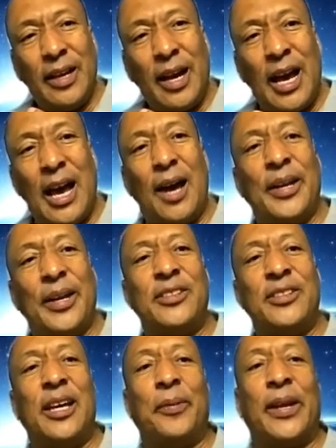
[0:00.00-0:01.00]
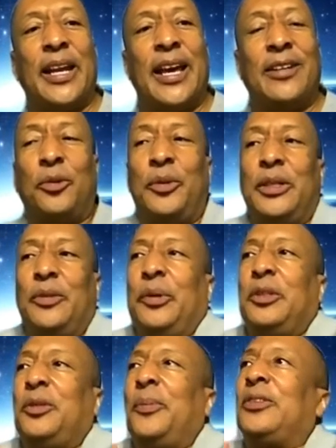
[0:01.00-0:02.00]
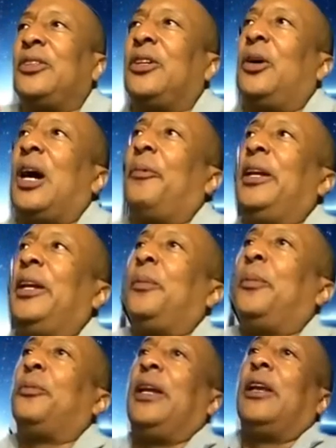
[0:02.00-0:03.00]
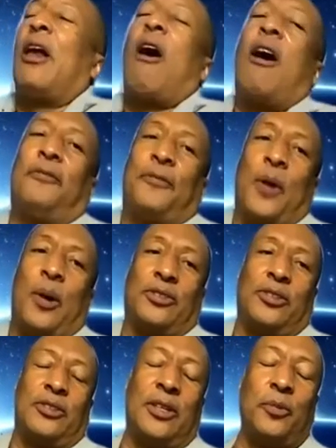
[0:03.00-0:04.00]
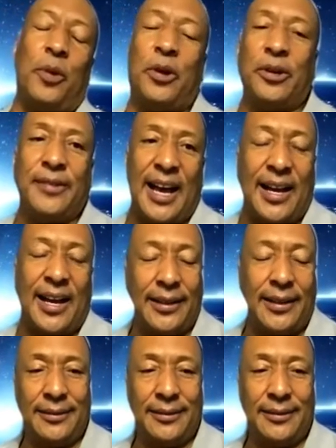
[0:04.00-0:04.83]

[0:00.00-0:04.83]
How would I say, brother? Do we we supposed to go? Are we supposed to be law enforcers of the word of God?